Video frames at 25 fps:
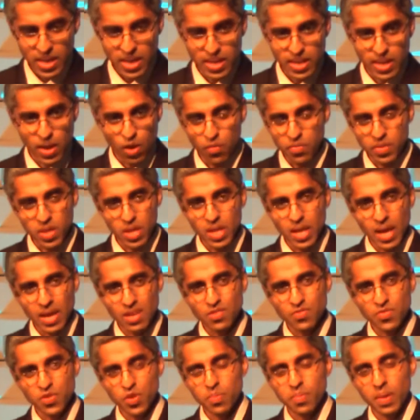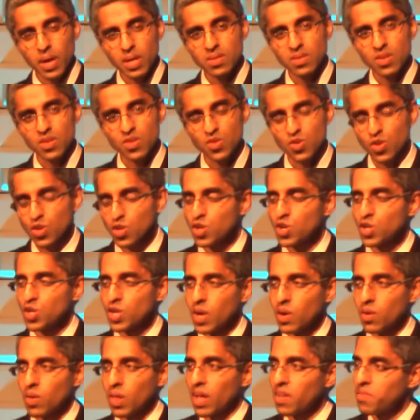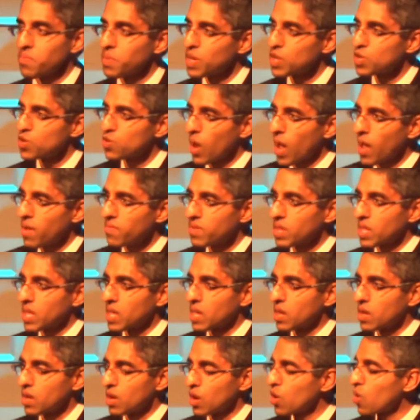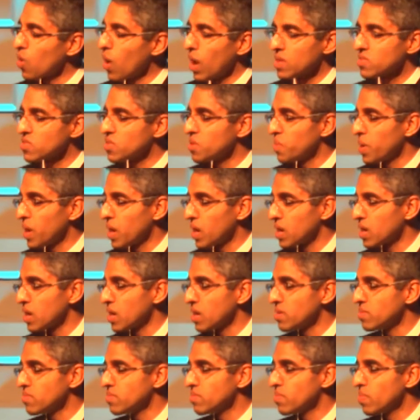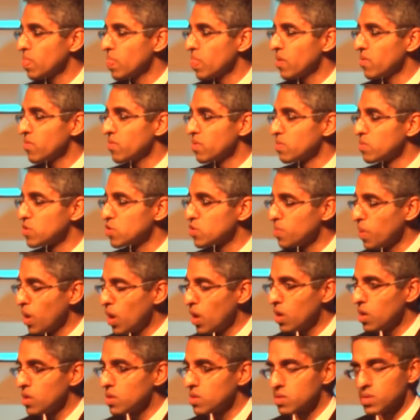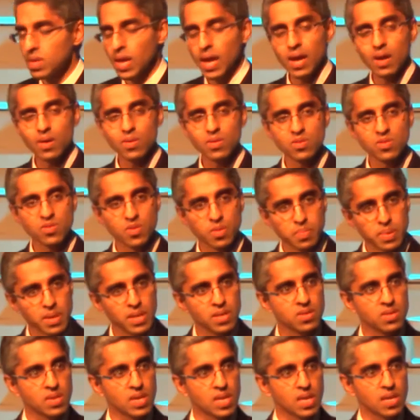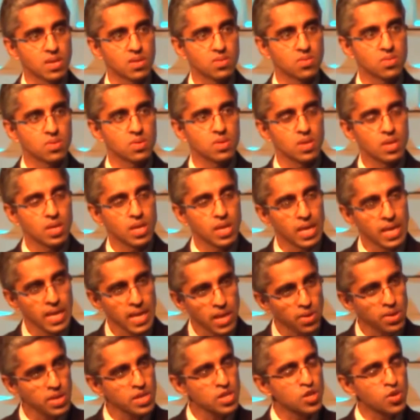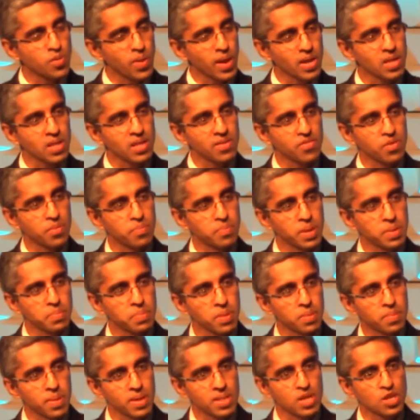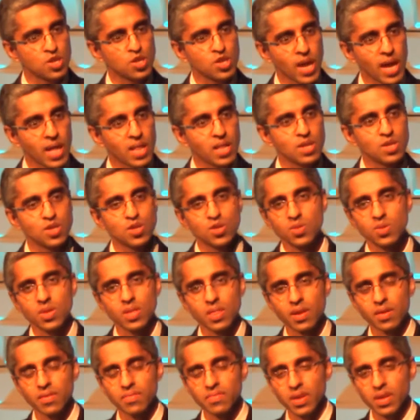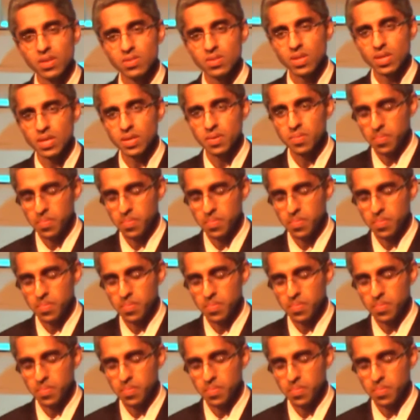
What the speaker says: Now, over the last few months as Surgeon General, I've been traveling across America, from small towns to big cities, hearing directly from people about the challenges that they're facing.